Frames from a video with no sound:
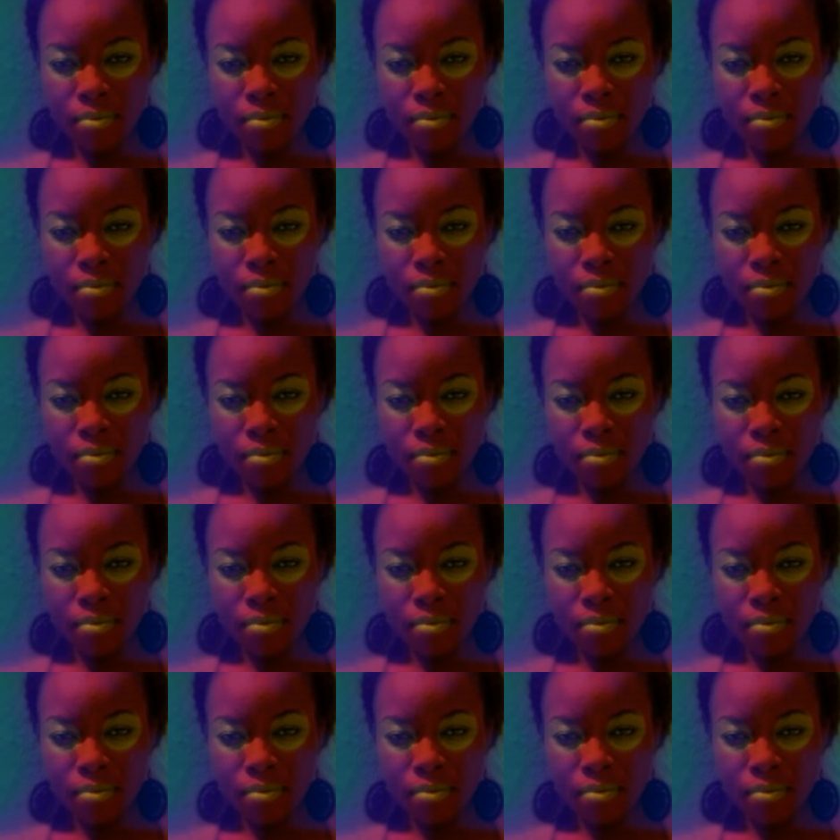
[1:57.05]

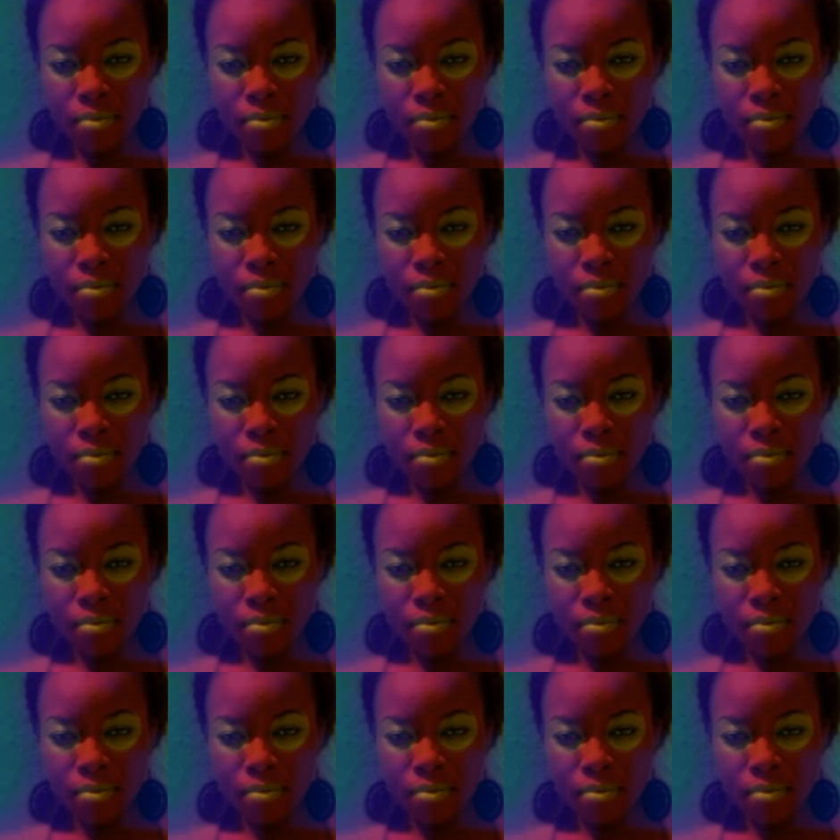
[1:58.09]

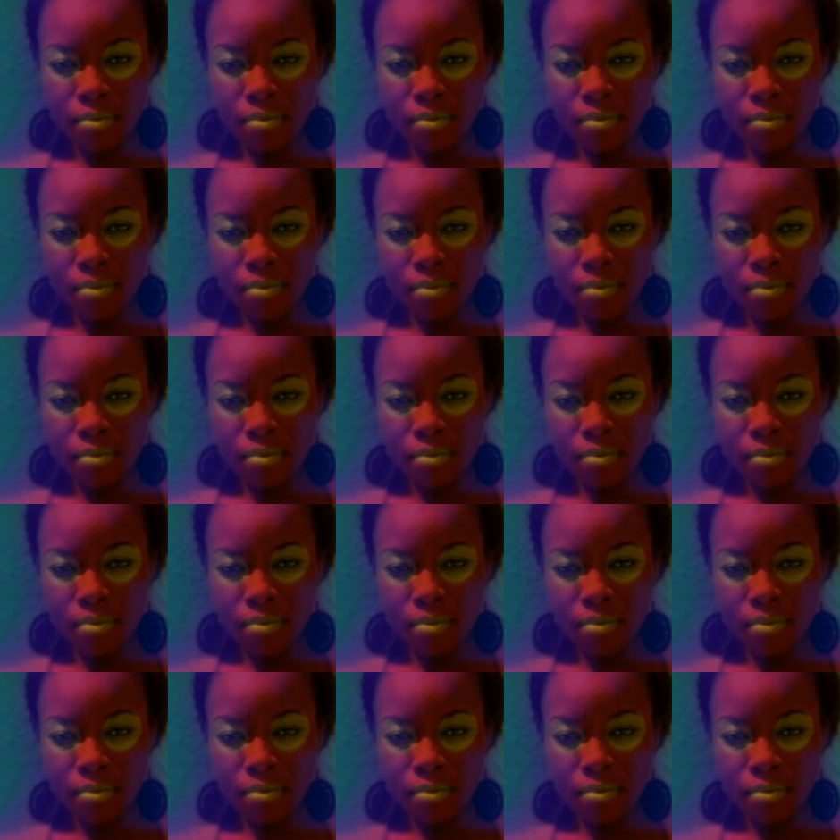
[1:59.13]

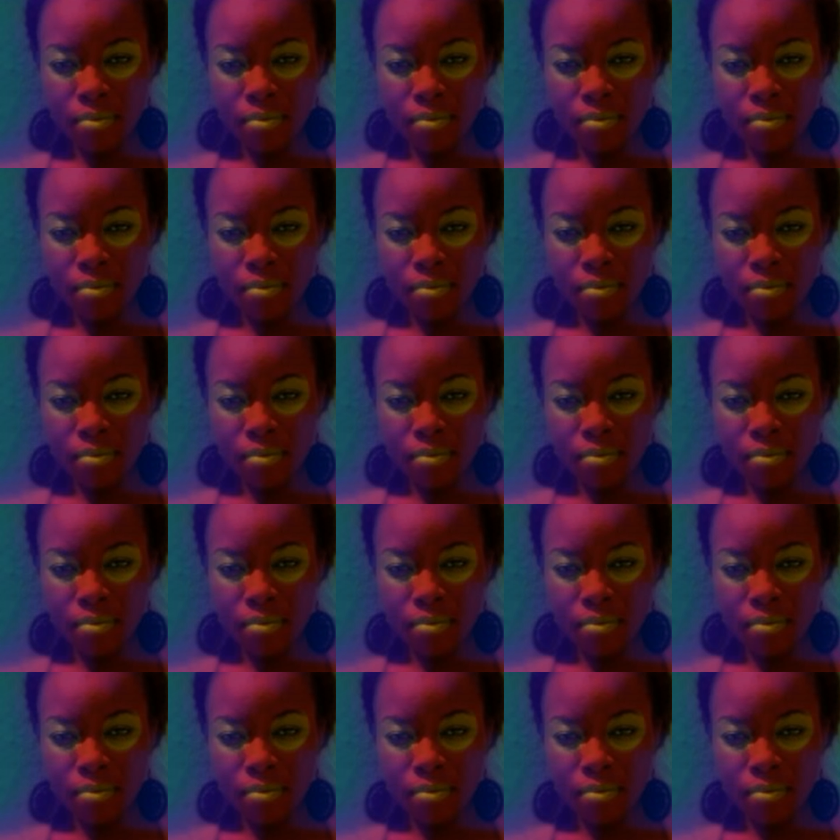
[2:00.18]

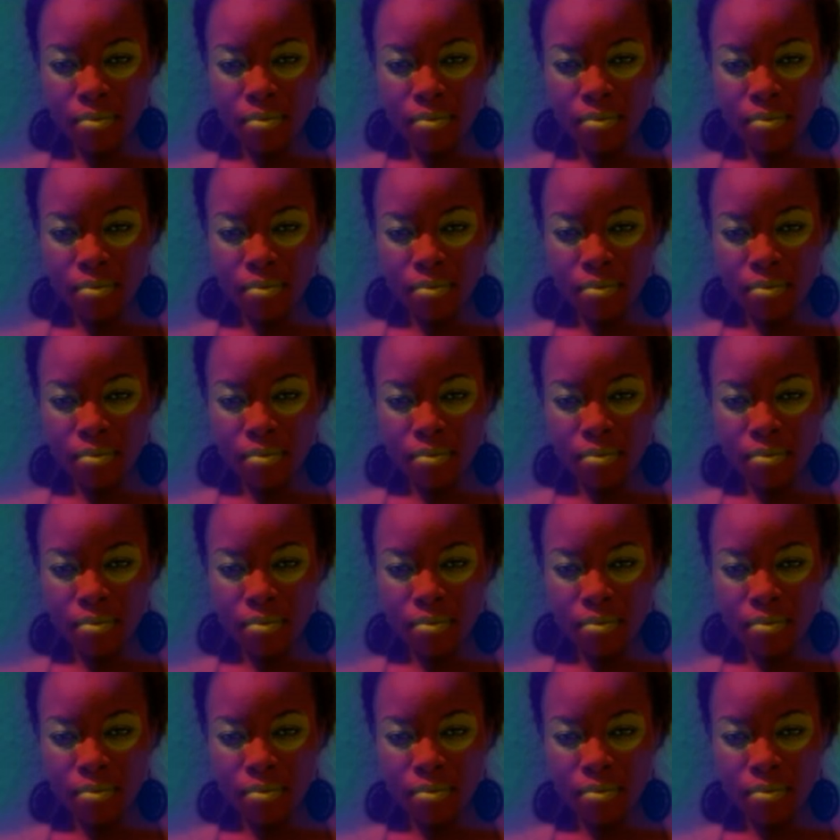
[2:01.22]
This is a still picture; no speech is visible.